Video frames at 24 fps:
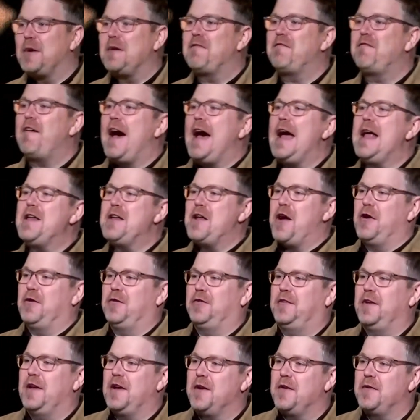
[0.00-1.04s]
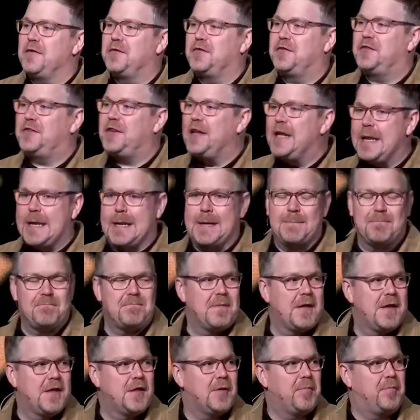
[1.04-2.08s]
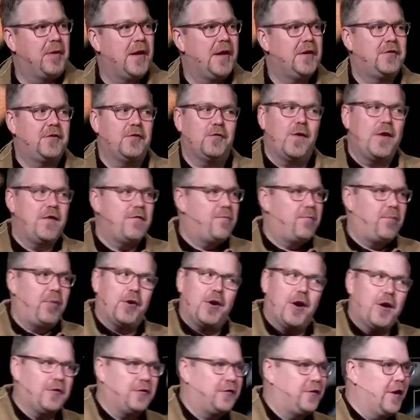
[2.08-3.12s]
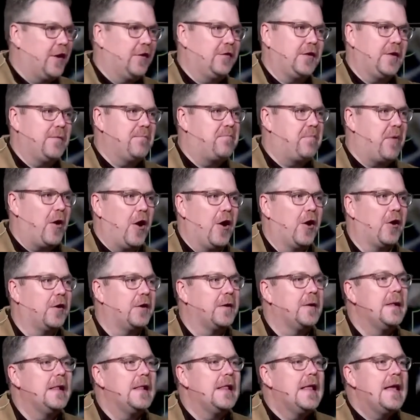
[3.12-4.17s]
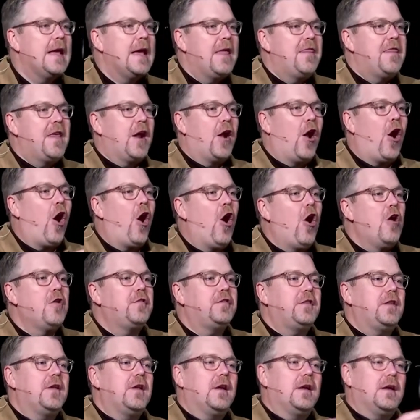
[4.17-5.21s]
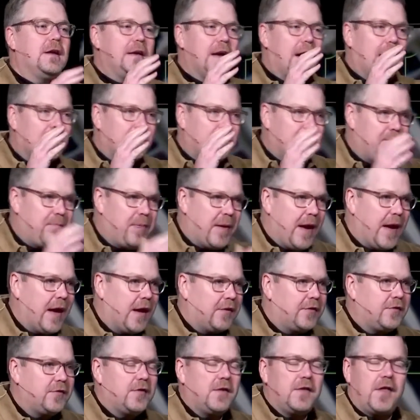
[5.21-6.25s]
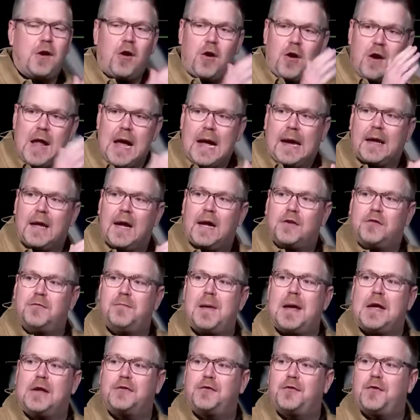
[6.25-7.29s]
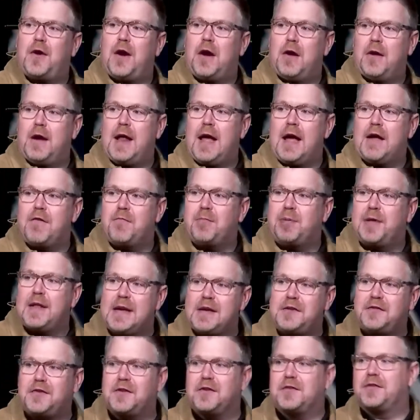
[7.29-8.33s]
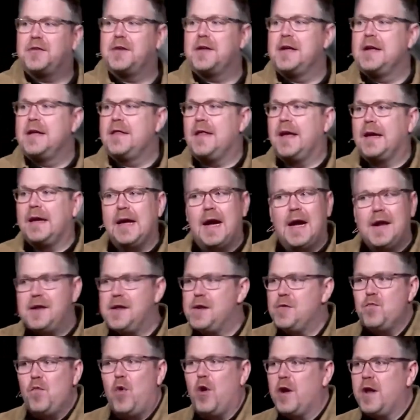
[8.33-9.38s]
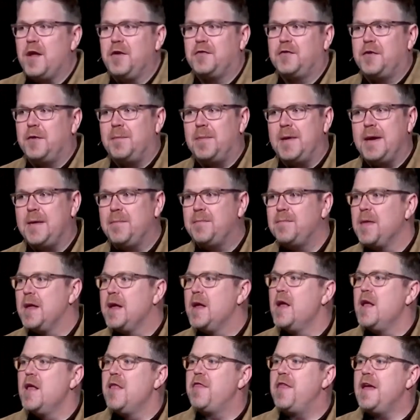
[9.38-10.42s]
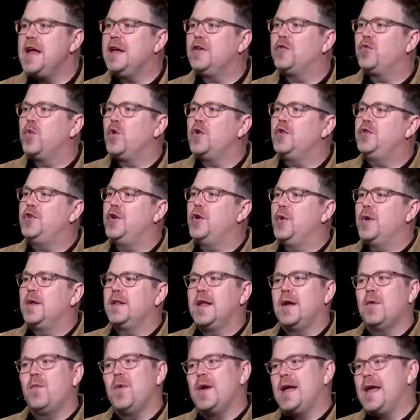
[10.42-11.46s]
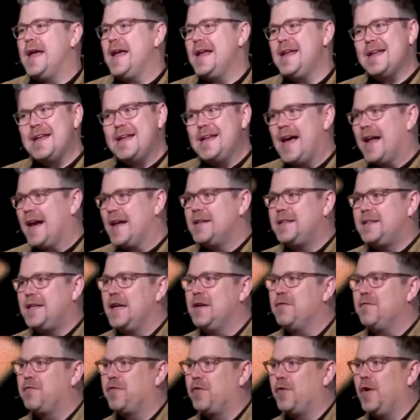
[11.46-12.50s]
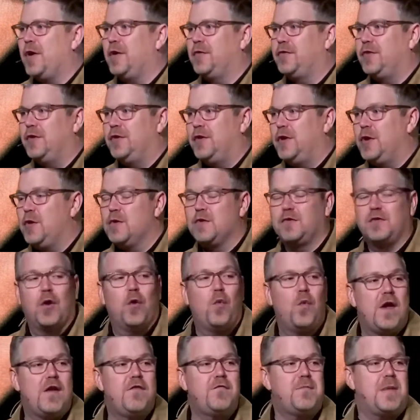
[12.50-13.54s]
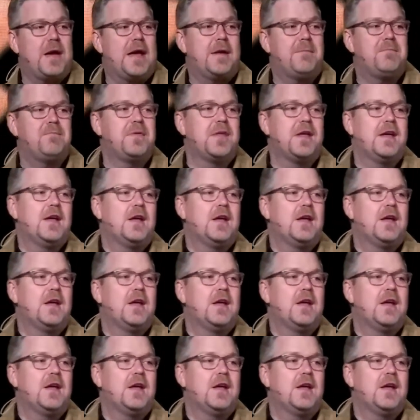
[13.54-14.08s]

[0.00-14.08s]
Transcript: we find ourselves sitting, the places we put ourselves in park that aren't God's best, that are not God's best for our life, places that God didn't want us to be, things we're doing that he did not intend for us to do. And so we've been